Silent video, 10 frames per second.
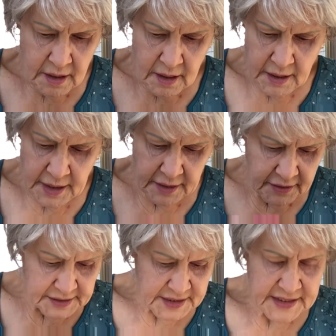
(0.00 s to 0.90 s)
All right,
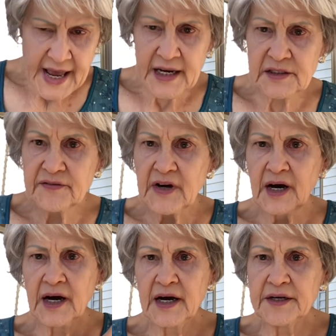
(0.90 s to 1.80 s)
this is Act of
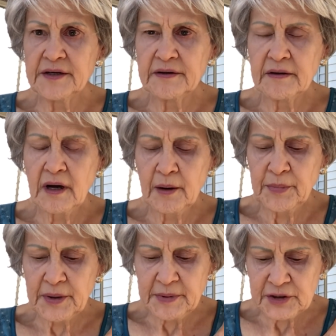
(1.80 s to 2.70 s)
God. I'll
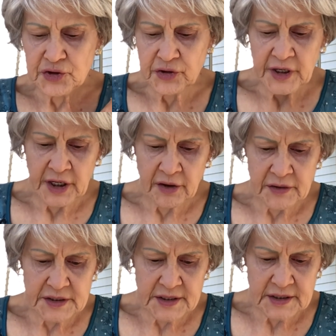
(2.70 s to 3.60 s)
put a picture in here.
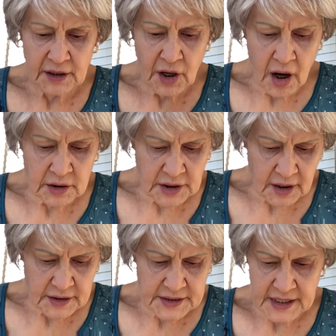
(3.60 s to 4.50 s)
This is a long
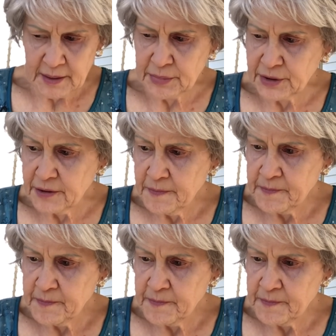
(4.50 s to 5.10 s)
dog sampler.